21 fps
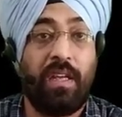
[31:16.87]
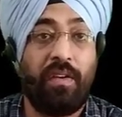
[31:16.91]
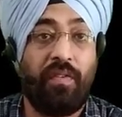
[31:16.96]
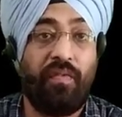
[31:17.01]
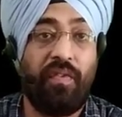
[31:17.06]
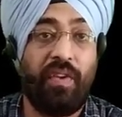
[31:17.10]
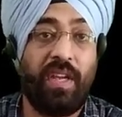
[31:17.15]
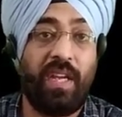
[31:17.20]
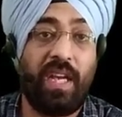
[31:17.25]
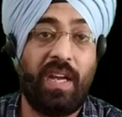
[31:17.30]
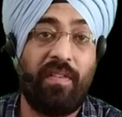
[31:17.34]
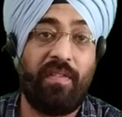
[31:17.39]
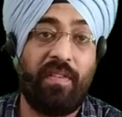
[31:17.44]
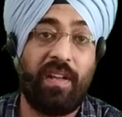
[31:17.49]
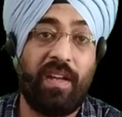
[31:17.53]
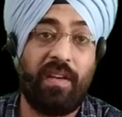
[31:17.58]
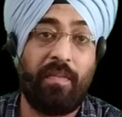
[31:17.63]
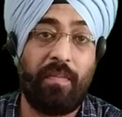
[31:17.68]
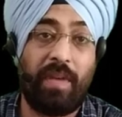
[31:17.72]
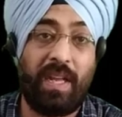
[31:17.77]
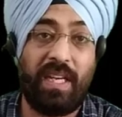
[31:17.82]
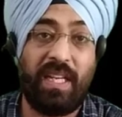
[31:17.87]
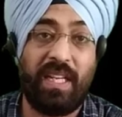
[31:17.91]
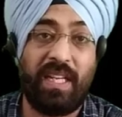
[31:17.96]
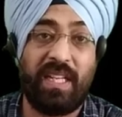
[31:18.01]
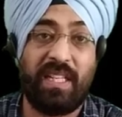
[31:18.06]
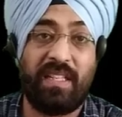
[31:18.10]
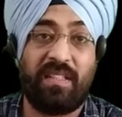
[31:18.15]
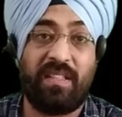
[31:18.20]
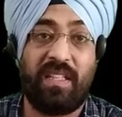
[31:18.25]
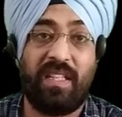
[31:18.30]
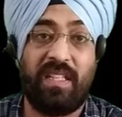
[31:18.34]
We have done many
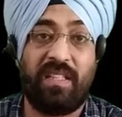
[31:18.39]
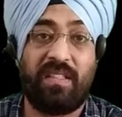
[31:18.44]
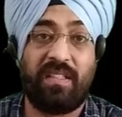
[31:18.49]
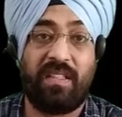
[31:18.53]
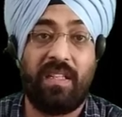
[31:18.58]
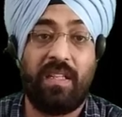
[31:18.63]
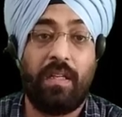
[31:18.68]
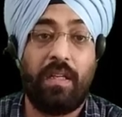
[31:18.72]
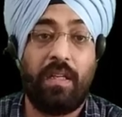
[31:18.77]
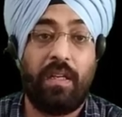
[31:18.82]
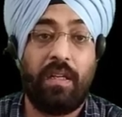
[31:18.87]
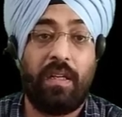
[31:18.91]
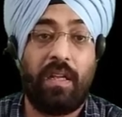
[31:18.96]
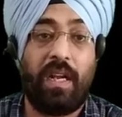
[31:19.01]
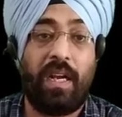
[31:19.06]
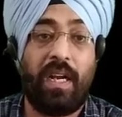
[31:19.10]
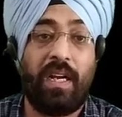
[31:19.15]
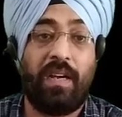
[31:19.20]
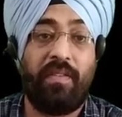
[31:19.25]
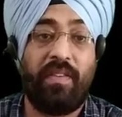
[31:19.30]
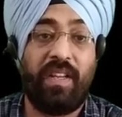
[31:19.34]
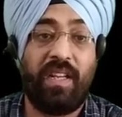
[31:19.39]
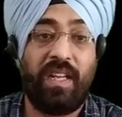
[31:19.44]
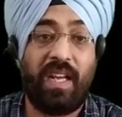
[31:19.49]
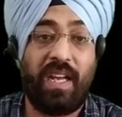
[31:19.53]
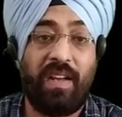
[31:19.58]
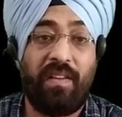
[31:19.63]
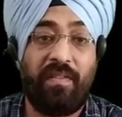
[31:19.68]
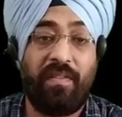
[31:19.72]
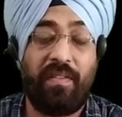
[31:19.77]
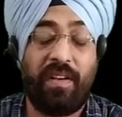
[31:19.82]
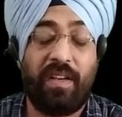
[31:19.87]
cases and we
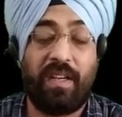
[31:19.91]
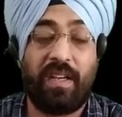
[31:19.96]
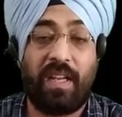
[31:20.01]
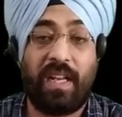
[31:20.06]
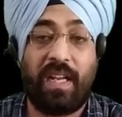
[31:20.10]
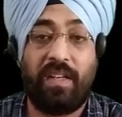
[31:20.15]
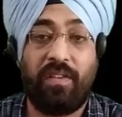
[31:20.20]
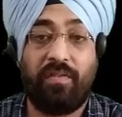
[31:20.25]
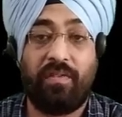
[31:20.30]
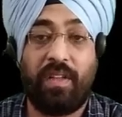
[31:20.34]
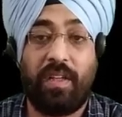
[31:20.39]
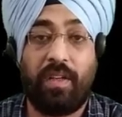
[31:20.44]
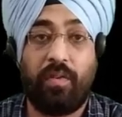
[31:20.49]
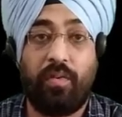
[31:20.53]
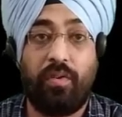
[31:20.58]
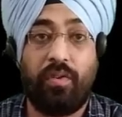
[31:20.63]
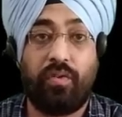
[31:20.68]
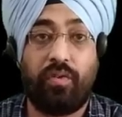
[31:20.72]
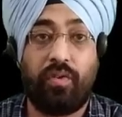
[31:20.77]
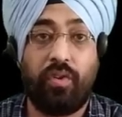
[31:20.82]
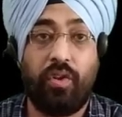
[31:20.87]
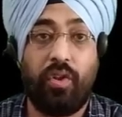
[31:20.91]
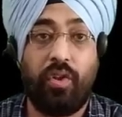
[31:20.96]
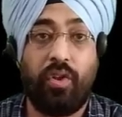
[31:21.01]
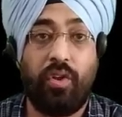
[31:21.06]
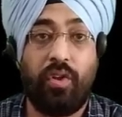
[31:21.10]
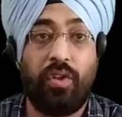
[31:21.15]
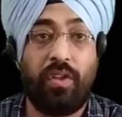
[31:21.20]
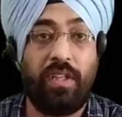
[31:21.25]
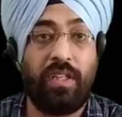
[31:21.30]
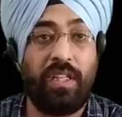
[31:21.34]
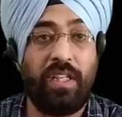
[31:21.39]
have tell you the rules.
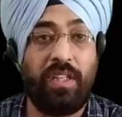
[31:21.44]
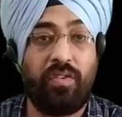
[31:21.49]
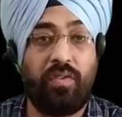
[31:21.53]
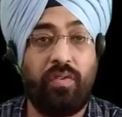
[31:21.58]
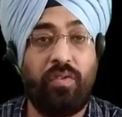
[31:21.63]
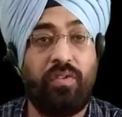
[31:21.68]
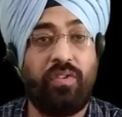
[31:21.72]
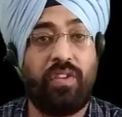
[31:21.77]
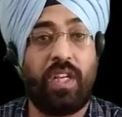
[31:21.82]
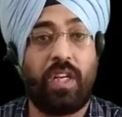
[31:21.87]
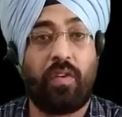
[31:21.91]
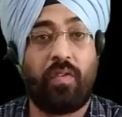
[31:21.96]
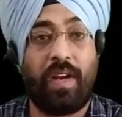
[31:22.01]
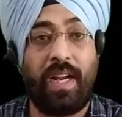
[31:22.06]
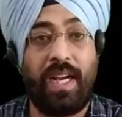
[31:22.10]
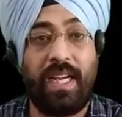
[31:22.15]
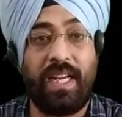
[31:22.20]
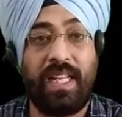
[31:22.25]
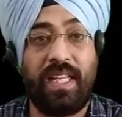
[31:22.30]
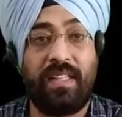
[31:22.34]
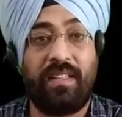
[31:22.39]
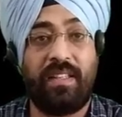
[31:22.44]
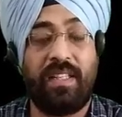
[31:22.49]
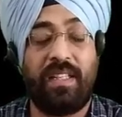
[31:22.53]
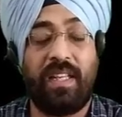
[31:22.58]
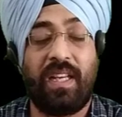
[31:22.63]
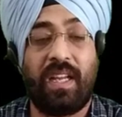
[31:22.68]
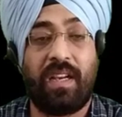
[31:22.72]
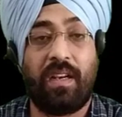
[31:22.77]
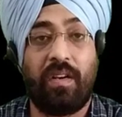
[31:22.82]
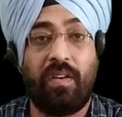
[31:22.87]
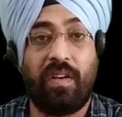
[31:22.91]
So these rules are quite easy, they
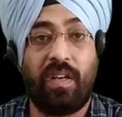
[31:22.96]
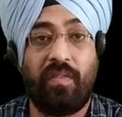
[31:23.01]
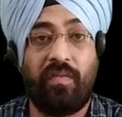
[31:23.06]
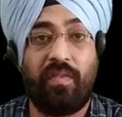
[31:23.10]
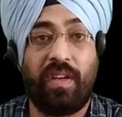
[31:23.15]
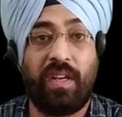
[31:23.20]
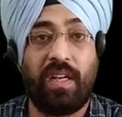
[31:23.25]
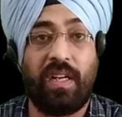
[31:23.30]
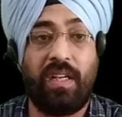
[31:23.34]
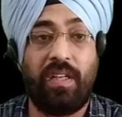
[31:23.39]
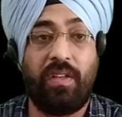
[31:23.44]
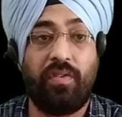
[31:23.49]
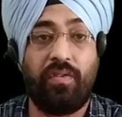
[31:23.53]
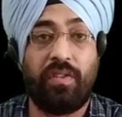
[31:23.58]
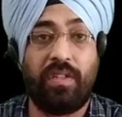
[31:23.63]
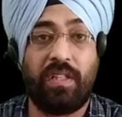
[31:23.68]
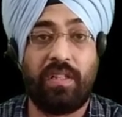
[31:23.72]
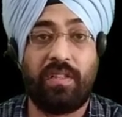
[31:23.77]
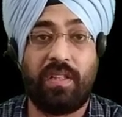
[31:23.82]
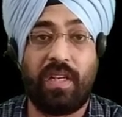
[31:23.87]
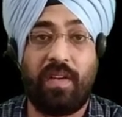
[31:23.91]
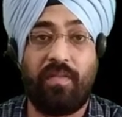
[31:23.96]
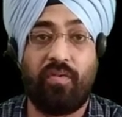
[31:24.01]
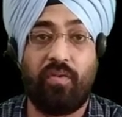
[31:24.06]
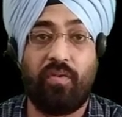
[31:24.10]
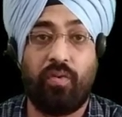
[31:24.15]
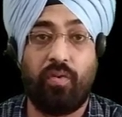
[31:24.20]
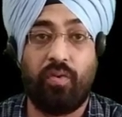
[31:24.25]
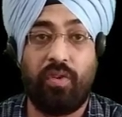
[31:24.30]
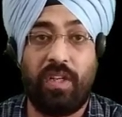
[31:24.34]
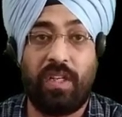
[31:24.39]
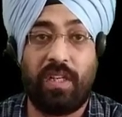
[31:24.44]
are not difficult, you just have to
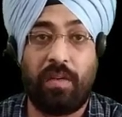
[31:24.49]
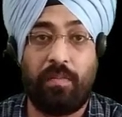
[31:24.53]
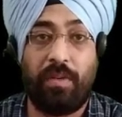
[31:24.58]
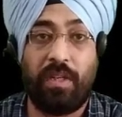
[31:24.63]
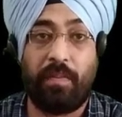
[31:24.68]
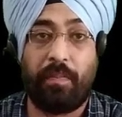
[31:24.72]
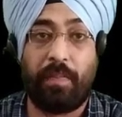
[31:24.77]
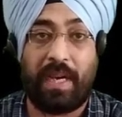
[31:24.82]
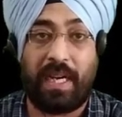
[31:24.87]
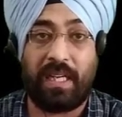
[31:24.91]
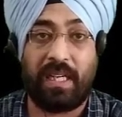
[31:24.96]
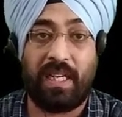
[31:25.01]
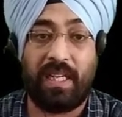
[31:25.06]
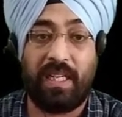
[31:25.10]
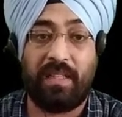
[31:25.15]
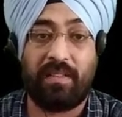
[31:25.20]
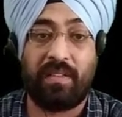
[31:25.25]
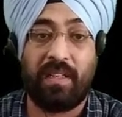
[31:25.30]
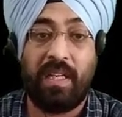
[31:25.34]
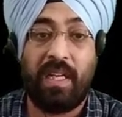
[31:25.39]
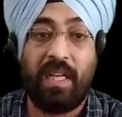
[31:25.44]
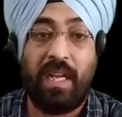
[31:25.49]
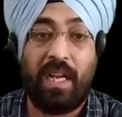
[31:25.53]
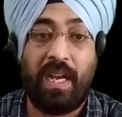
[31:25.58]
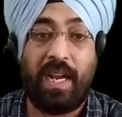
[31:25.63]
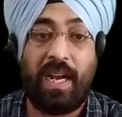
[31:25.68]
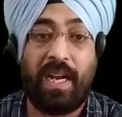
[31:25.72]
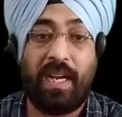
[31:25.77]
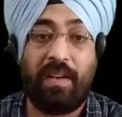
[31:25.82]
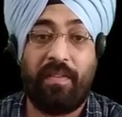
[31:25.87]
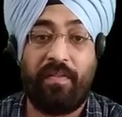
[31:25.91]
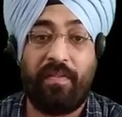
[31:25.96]
do little bit practice,
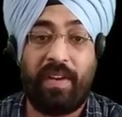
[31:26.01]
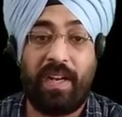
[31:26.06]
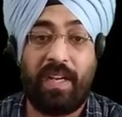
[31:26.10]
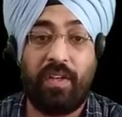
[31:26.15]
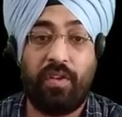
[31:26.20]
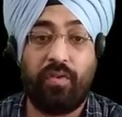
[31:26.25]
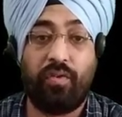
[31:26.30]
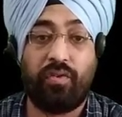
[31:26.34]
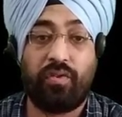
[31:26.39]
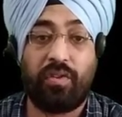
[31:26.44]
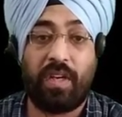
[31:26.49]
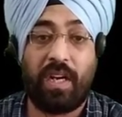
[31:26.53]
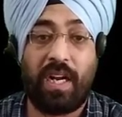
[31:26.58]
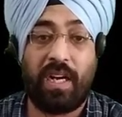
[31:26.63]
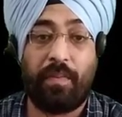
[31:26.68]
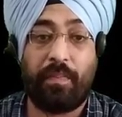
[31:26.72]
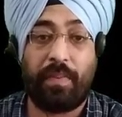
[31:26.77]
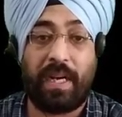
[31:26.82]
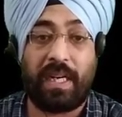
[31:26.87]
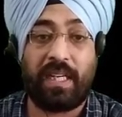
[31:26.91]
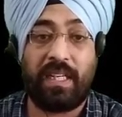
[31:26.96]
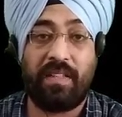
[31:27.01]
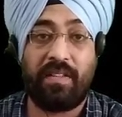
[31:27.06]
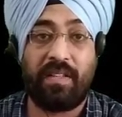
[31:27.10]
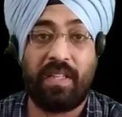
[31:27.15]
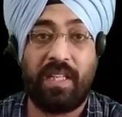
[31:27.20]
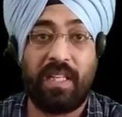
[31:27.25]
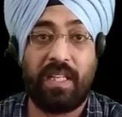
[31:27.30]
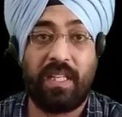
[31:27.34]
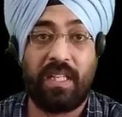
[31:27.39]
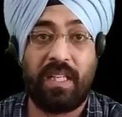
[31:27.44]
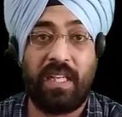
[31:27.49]
and when you start
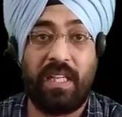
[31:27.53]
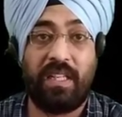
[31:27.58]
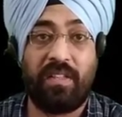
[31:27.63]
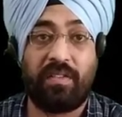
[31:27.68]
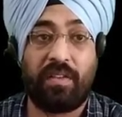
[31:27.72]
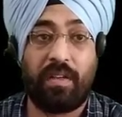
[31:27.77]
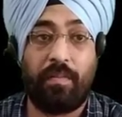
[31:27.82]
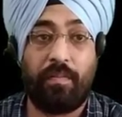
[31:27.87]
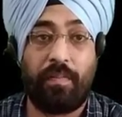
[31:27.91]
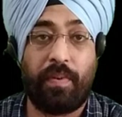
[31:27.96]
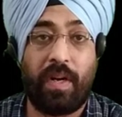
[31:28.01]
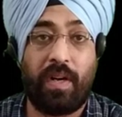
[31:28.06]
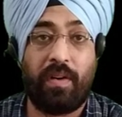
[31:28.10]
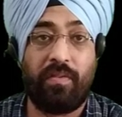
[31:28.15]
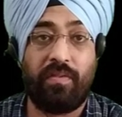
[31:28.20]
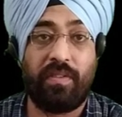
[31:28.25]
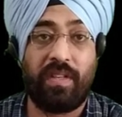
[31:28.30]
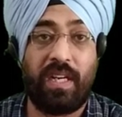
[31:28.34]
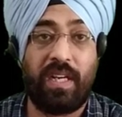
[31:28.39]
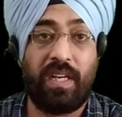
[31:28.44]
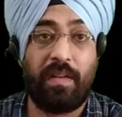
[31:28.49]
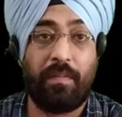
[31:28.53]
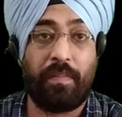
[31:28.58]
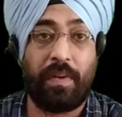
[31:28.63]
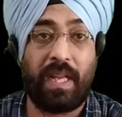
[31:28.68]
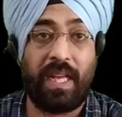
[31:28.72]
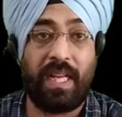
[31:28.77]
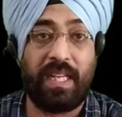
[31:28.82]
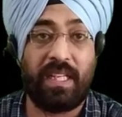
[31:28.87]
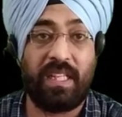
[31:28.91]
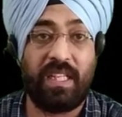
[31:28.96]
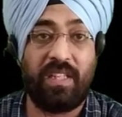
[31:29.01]
practicing these compounds and
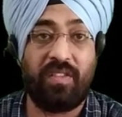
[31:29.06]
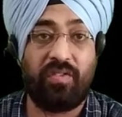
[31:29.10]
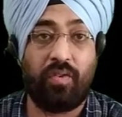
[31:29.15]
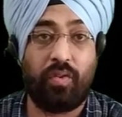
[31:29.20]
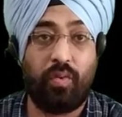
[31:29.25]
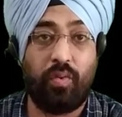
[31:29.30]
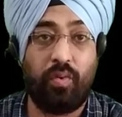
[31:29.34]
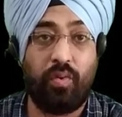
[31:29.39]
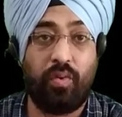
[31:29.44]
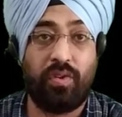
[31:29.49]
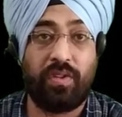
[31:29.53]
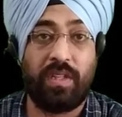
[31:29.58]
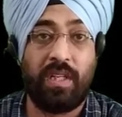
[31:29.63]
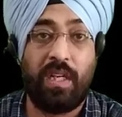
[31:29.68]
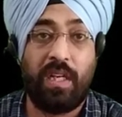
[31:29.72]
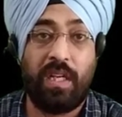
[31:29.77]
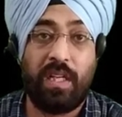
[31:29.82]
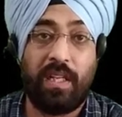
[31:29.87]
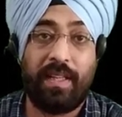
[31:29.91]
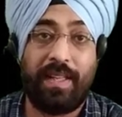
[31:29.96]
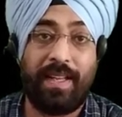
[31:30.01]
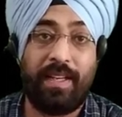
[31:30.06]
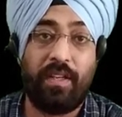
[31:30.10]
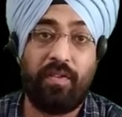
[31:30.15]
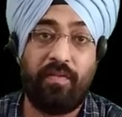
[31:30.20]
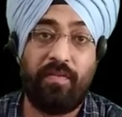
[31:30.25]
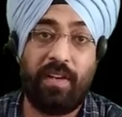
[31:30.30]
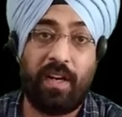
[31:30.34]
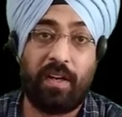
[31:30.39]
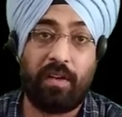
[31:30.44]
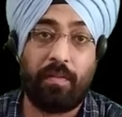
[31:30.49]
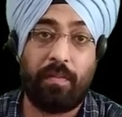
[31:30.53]
applying these rules, then you
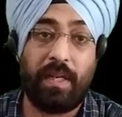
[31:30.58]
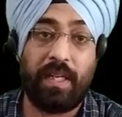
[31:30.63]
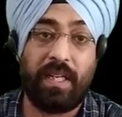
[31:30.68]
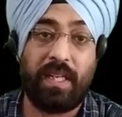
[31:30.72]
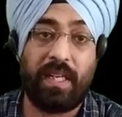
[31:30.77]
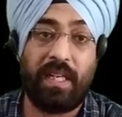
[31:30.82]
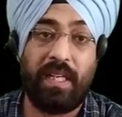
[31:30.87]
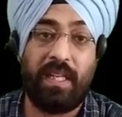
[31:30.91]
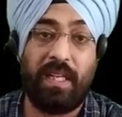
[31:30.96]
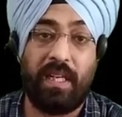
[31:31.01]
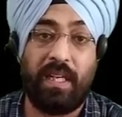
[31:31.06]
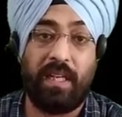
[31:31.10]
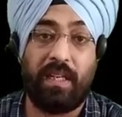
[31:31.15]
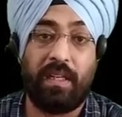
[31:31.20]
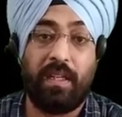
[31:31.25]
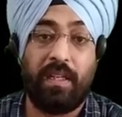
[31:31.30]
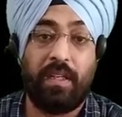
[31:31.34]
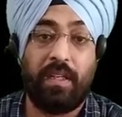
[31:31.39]
will automatically learn.